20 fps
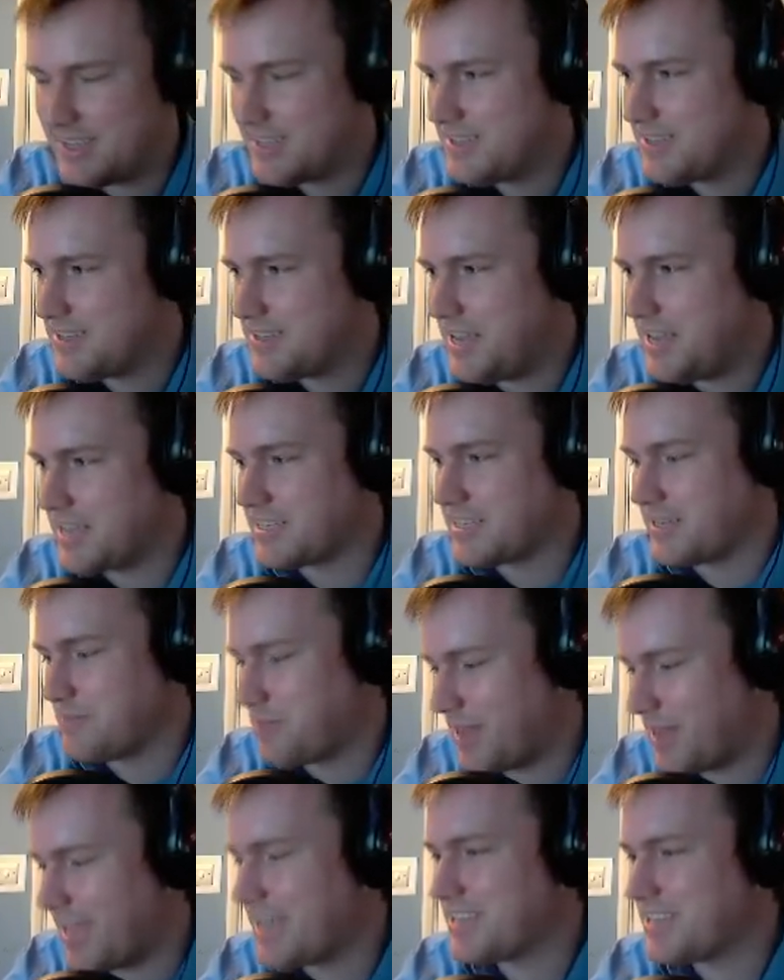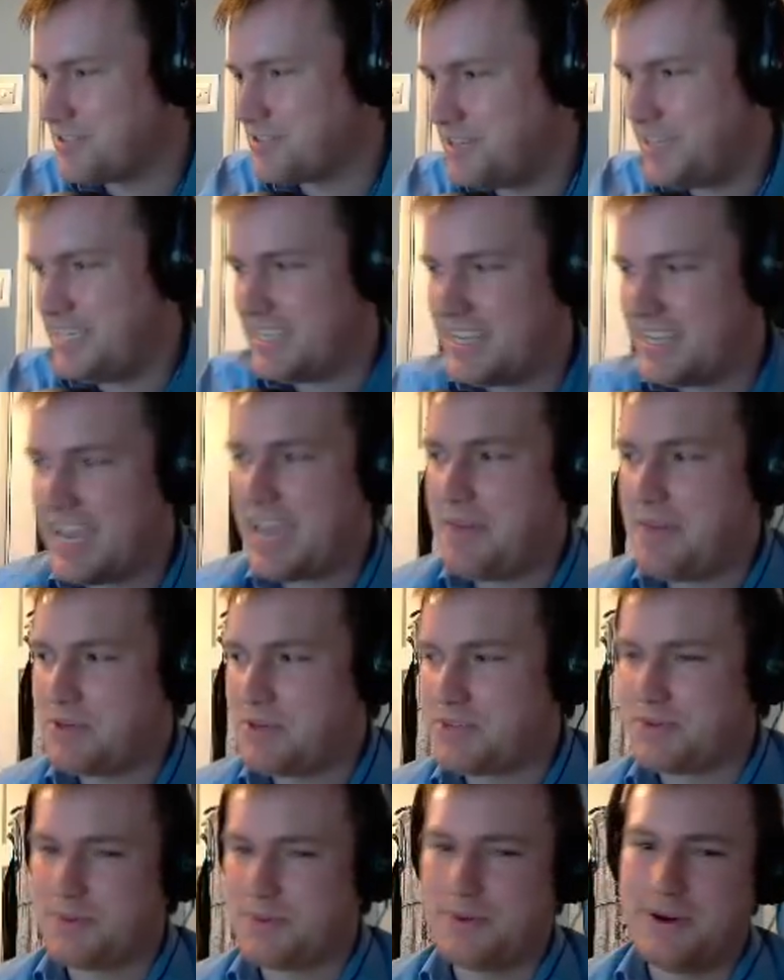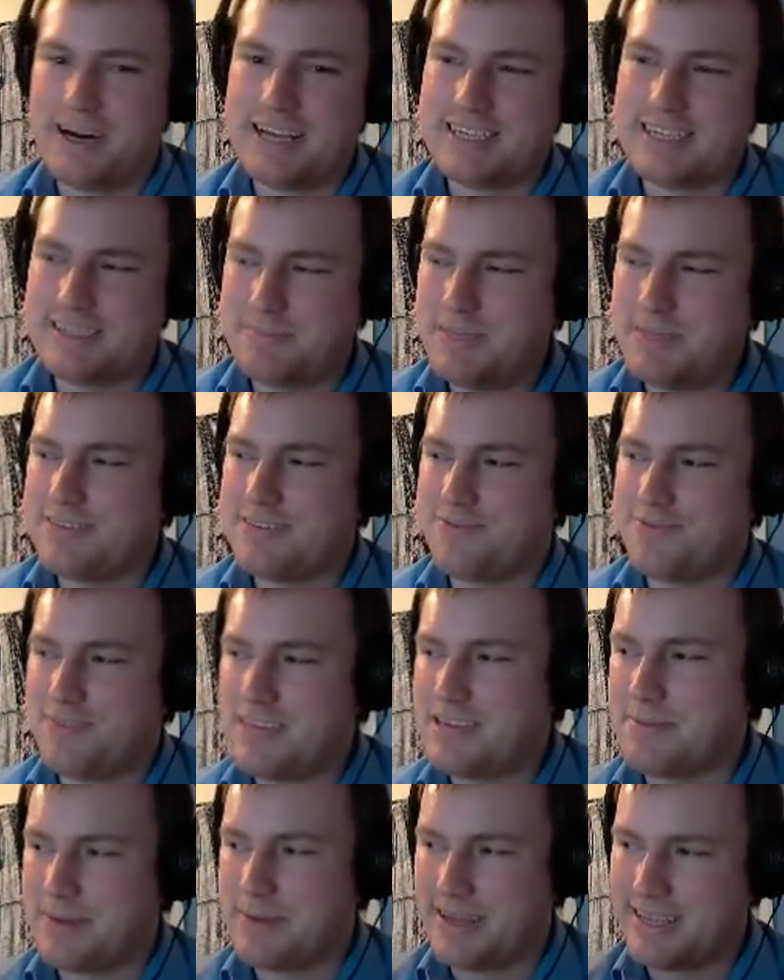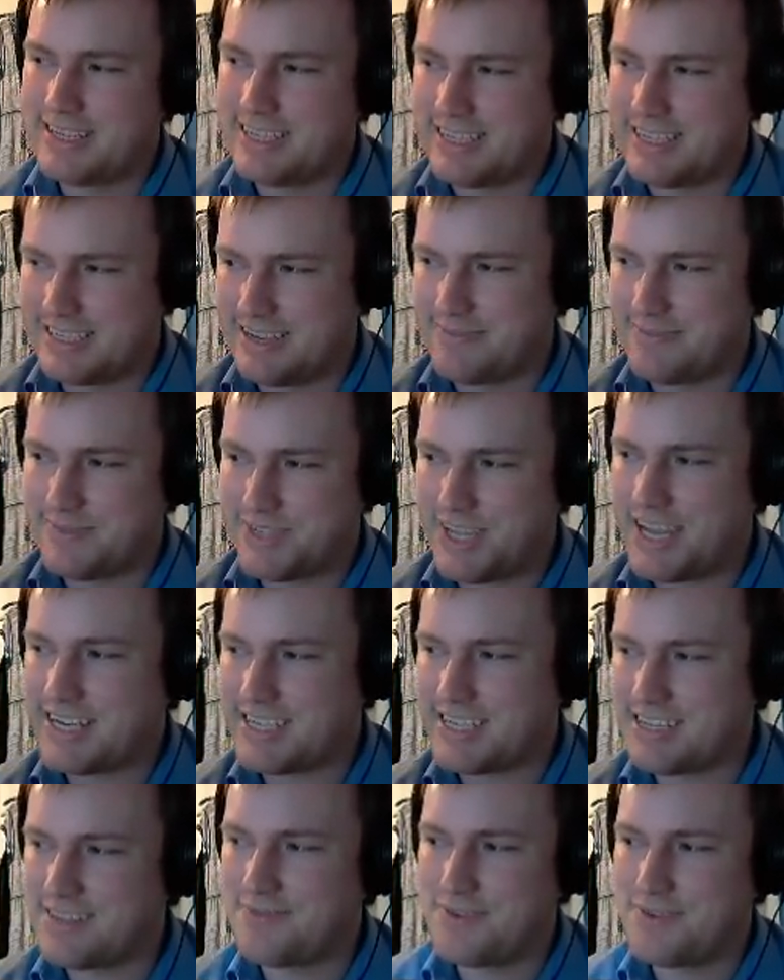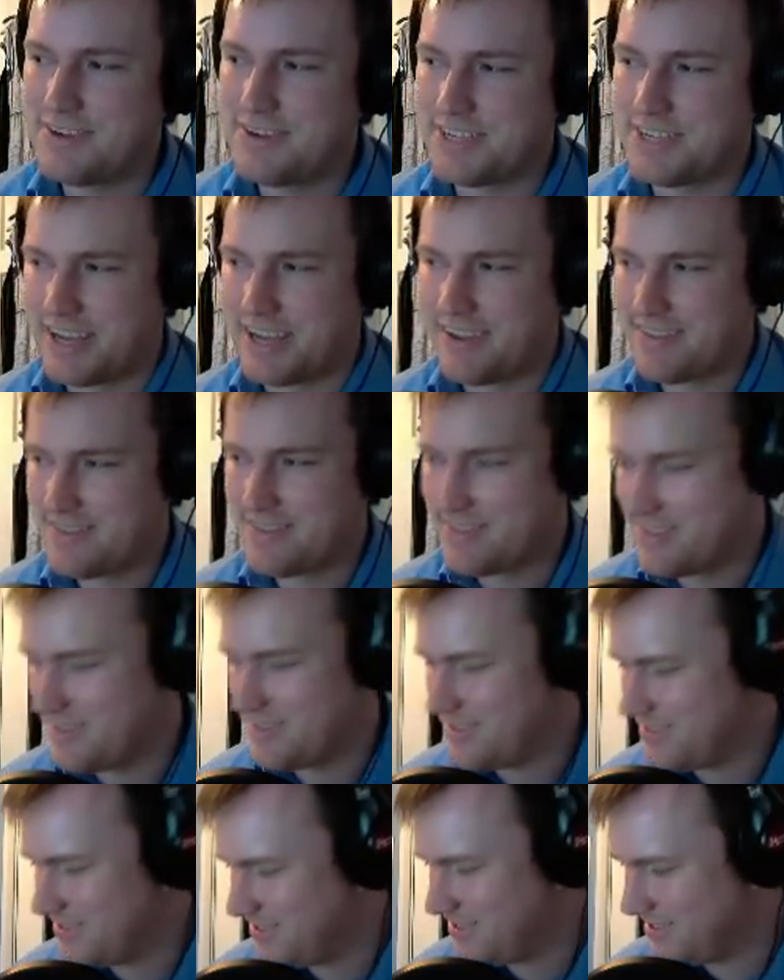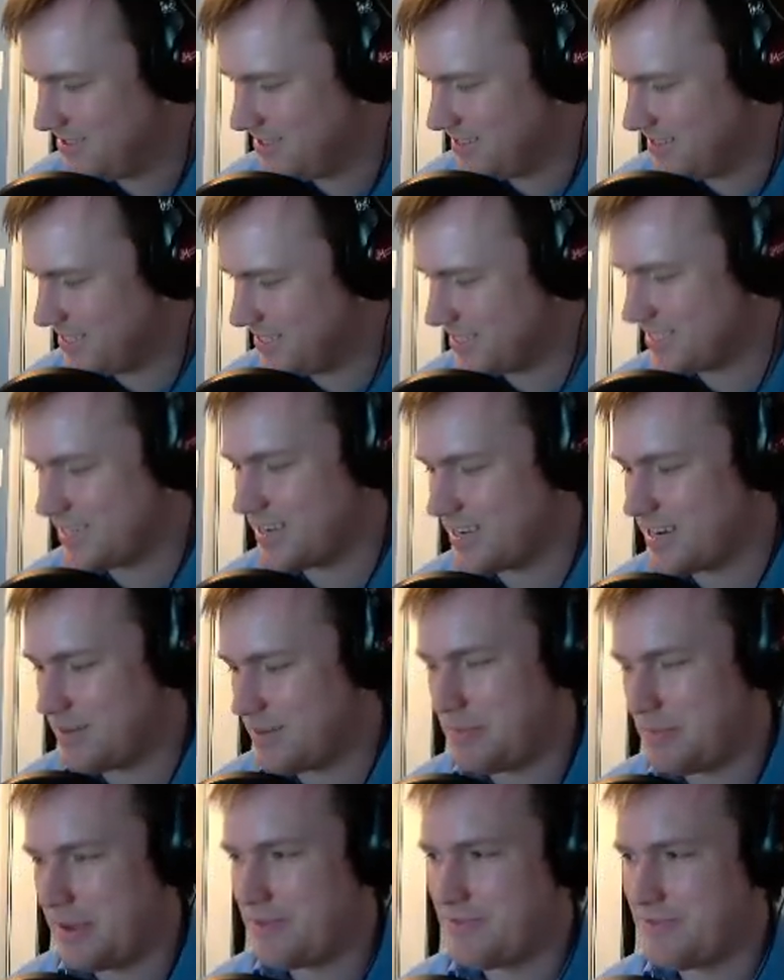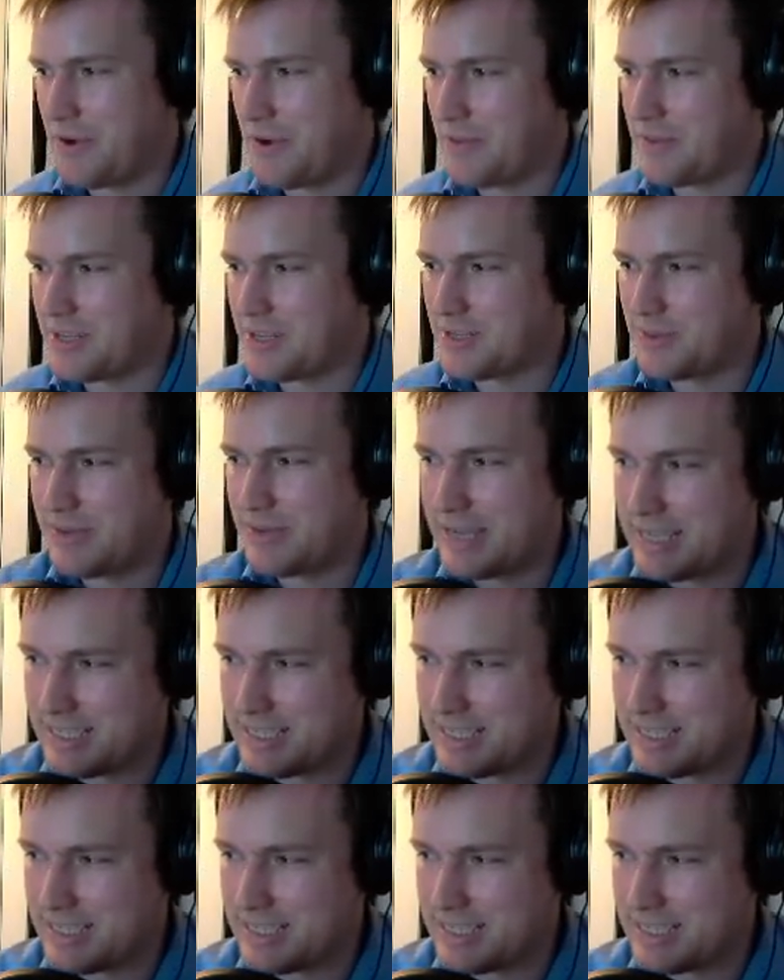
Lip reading: Yes, I'm playing a strategic game which requires me to think about this at some stage in the future. It's just turned up on my phone, that's why it's